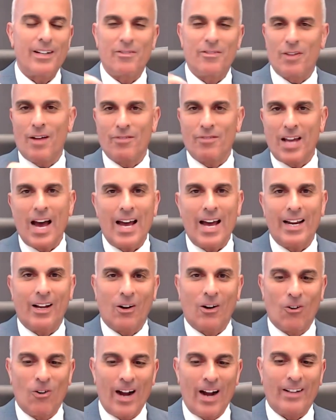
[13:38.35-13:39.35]
If I've got it
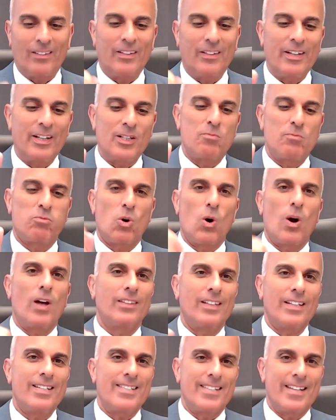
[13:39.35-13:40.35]
correctly, it's
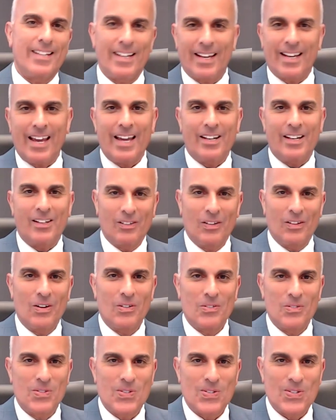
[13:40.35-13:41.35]
broadly syndicated
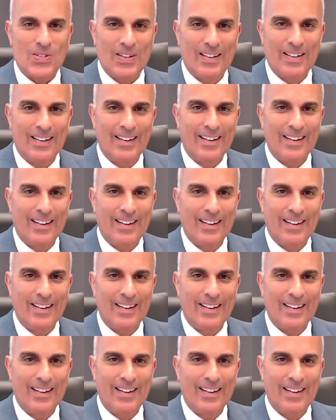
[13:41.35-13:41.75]
loans.